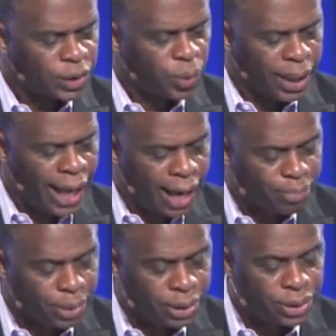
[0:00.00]
what
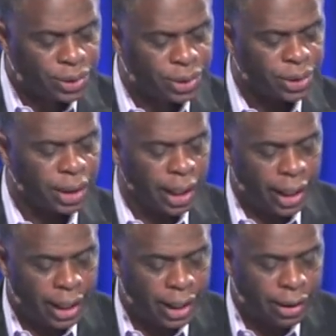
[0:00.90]
happens
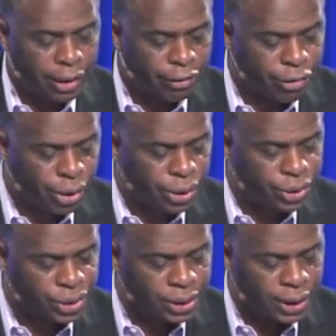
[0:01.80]
in
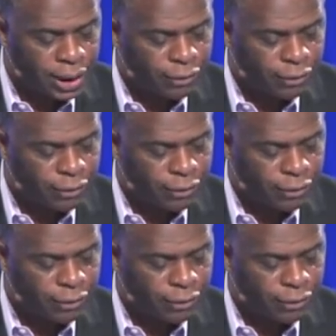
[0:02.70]
verse